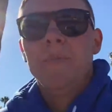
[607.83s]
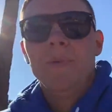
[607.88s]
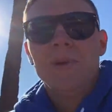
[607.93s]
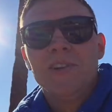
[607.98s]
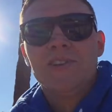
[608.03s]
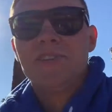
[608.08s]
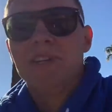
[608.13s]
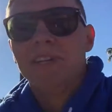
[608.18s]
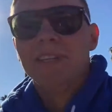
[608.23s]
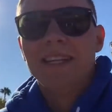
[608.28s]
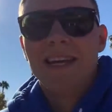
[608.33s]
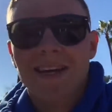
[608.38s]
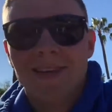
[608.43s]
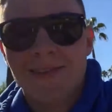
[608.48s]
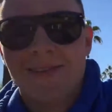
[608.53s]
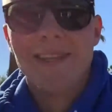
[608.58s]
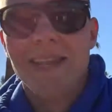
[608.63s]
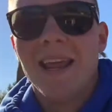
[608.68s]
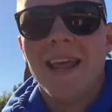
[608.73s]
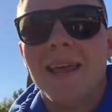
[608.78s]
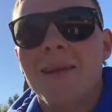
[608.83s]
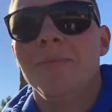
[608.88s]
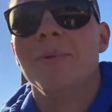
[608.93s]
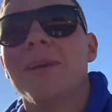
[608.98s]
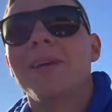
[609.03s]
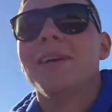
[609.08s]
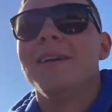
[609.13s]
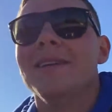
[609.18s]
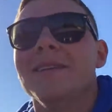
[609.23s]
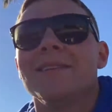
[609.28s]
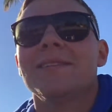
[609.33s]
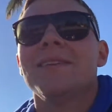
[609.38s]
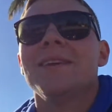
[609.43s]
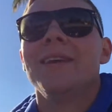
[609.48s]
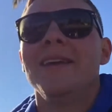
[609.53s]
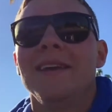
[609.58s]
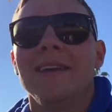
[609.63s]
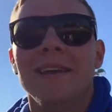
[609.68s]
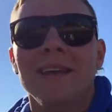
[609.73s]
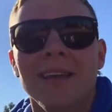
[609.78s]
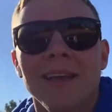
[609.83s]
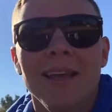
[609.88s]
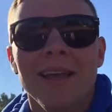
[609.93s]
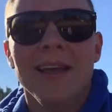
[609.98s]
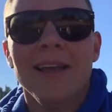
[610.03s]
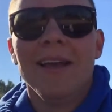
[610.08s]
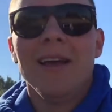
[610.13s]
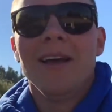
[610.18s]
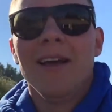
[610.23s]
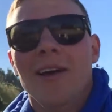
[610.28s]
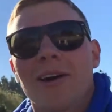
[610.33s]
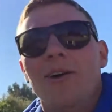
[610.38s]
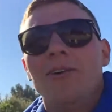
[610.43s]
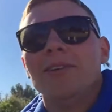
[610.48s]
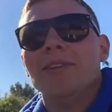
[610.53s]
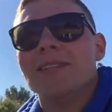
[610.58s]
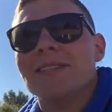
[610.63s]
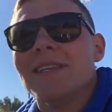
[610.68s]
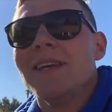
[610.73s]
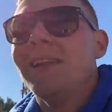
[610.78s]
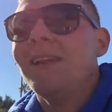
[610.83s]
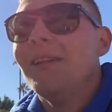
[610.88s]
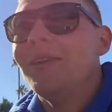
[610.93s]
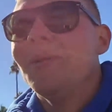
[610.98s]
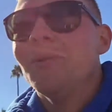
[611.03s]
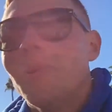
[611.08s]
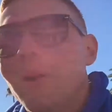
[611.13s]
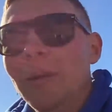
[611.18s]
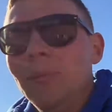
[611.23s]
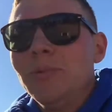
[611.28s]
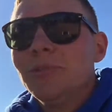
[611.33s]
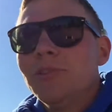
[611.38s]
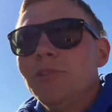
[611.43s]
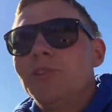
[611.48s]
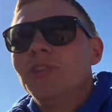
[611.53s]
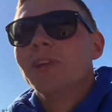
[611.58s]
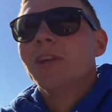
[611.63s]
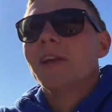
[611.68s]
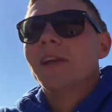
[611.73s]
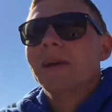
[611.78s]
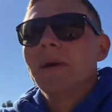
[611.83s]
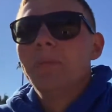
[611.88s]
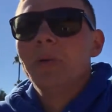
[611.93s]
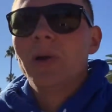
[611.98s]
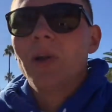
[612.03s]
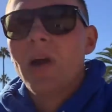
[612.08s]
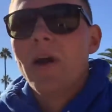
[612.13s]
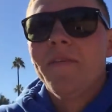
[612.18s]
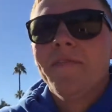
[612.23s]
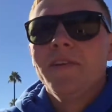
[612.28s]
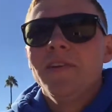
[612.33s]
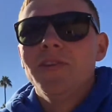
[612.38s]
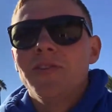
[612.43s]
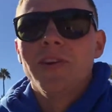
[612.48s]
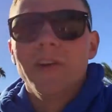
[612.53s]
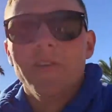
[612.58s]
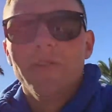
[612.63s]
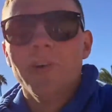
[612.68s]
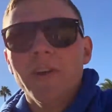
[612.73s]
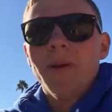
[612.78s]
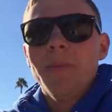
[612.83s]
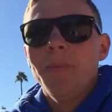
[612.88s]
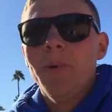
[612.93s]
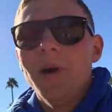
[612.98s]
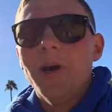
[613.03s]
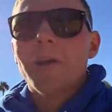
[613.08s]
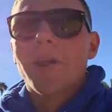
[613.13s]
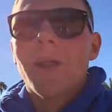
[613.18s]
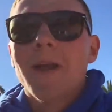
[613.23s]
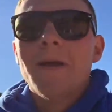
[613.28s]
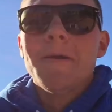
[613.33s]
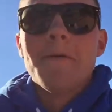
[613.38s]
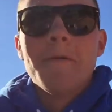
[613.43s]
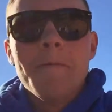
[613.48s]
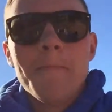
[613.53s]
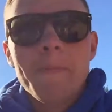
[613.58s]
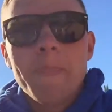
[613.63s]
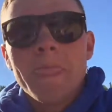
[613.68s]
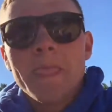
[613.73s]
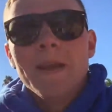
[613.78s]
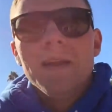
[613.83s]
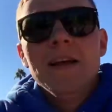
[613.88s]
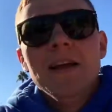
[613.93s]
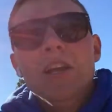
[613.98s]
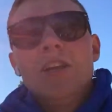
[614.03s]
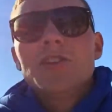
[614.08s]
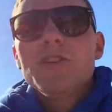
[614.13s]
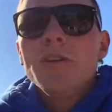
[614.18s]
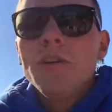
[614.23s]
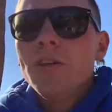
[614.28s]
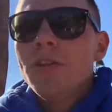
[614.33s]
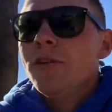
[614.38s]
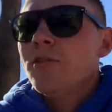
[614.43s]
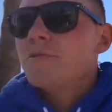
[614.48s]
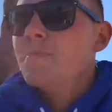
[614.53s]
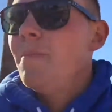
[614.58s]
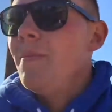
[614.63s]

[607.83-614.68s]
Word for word: being shut down today because all of a sudden you were able to drink a cup of coffee and drink, read a book? So all those